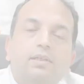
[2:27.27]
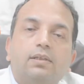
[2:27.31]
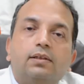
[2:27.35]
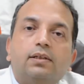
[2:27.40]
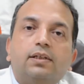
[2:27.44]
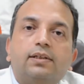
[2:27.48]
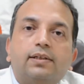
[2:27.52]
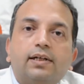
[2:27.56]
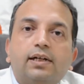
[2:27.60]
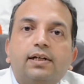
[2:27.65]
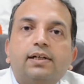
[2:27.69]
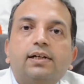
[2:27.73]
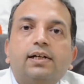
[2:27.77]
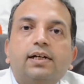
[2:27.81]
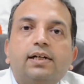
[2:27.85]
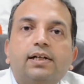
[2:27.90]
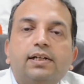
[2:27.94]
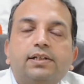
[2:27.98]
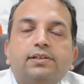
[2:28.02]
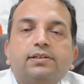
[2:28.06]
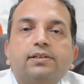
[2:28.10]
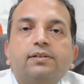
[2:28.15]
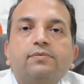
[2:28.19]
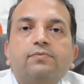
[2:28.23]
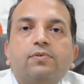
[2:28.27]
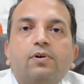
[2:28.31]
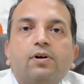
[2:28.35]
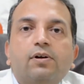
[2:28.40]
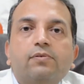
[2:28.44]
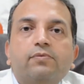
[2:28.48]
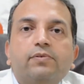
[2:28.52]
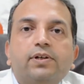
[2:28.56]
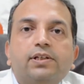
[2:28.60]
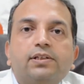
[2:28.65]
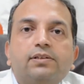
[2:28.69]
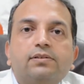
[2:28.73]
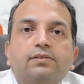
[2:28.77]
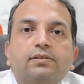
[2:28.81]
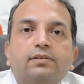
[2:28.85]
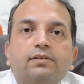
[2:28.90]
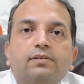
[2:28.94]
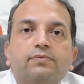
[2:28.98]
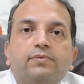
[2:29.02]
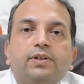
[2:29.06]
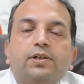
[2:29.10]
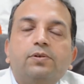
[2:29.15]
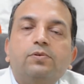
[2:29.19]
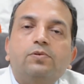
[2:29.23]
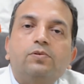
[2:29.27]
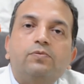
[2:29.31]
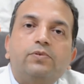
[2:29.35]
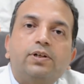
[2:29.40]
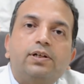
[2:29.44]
The third condition for which we do